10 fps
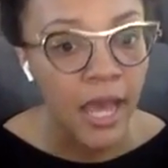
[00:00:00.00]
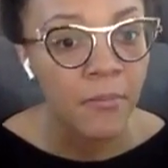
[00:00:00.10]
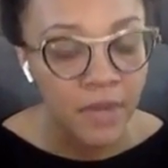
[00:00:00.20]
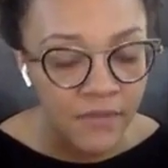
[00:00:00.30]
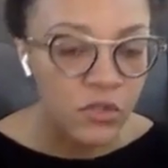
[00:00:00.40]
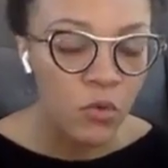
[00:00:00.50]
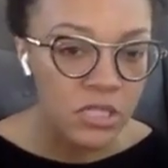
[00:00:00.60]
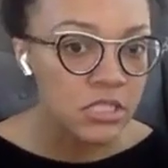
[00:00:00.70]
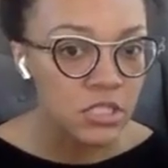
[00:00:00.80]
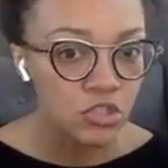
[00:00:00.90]
I'm never going
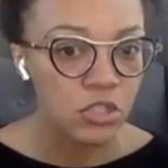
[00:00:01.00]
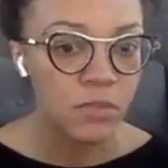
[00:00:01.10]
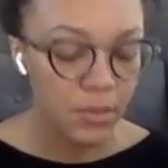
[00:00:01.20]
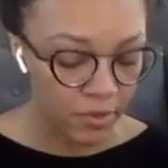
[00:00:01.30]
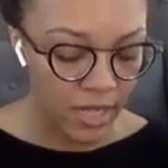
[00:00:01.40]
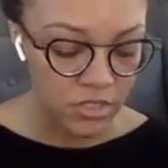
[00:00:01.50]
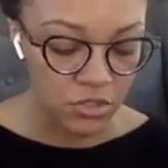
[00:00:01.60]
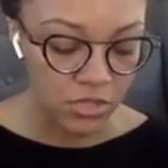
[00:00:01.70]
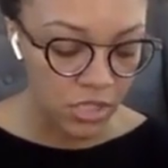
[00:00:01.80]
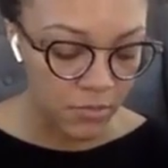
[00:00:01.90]
to teach you to be a
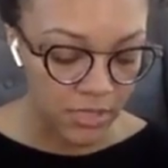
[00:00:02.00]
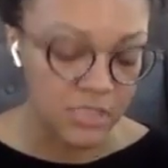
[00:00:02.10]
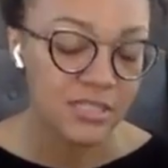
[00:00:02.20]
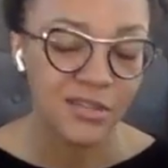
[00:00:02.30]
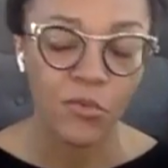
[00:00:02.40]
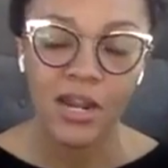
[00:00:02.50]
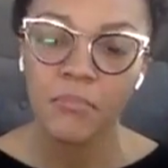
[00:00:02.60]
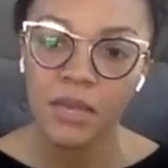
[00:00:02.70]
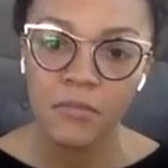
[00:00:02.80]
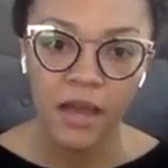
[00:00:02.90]
prostitute in your business. And what I
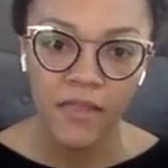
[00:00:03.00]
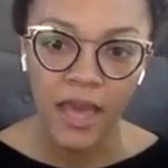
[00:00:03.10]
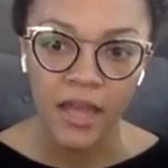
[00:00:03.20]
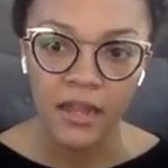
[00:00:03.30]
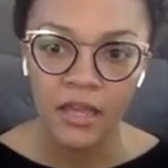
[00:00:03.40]
mean by that,